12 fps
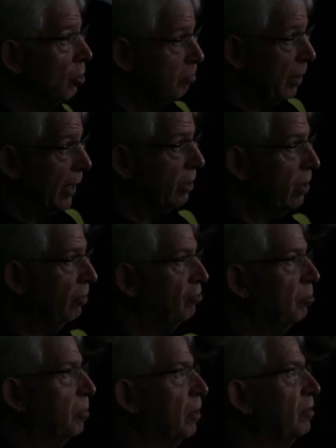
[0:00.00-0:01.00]
paying
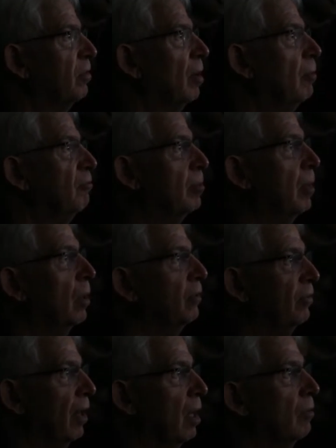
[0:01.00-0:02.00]
customers come from
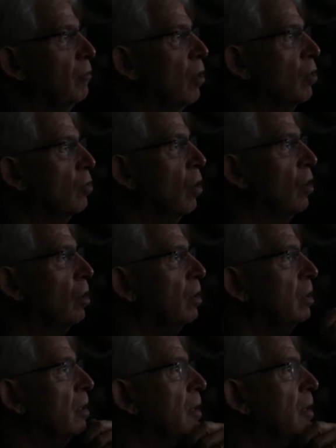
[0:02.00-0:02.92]
outside of Hong Kong?